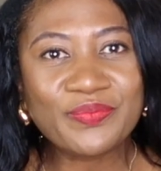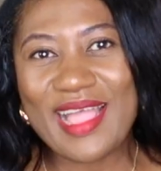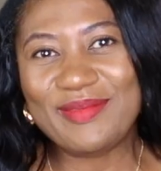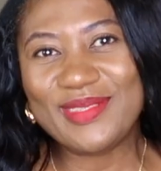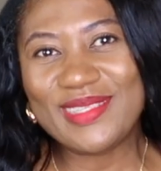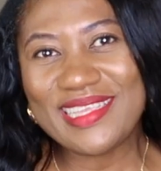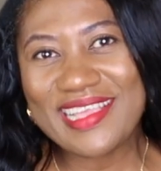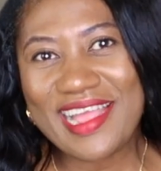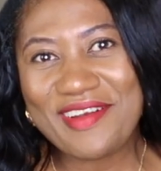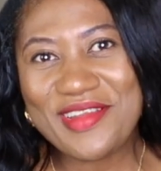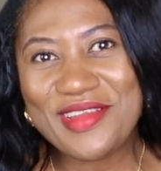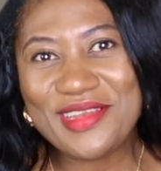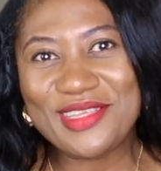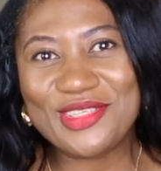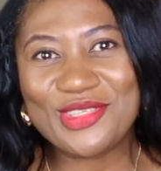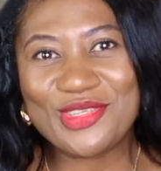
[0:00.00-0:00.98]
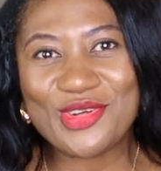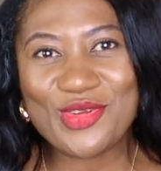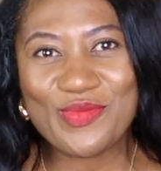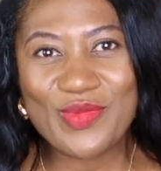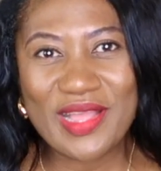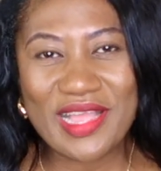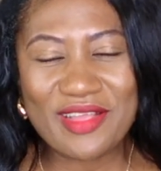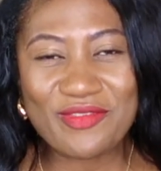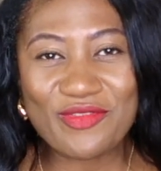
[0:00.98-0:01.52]
I'm still carrying the straw
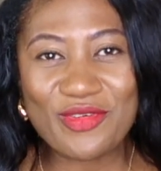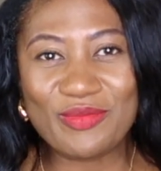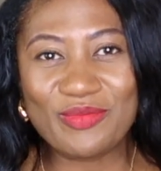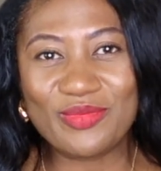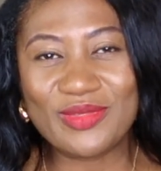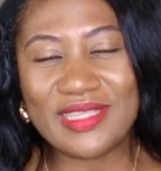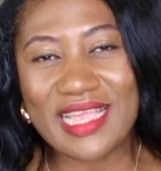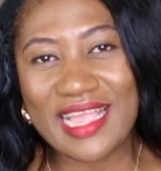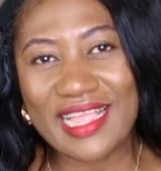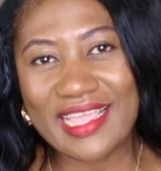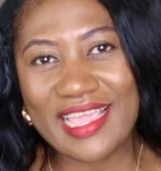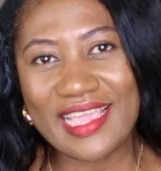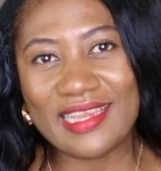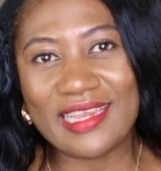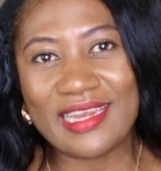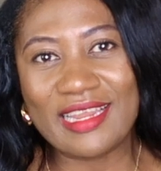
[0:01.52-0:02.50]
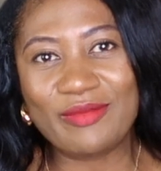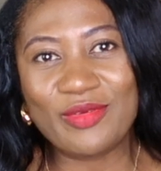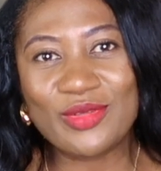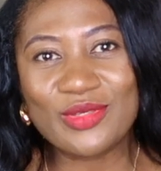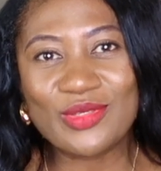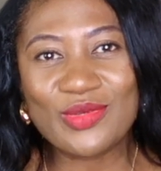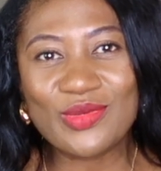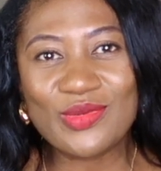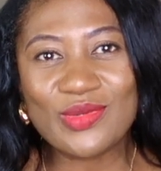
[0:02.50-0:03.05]
bag from Target, and I'm
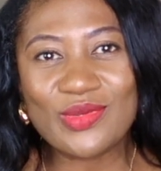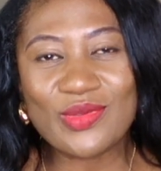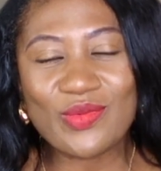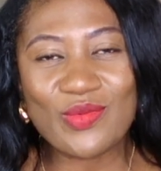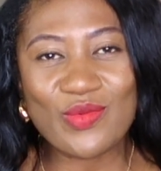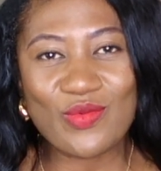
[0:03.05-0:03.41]
also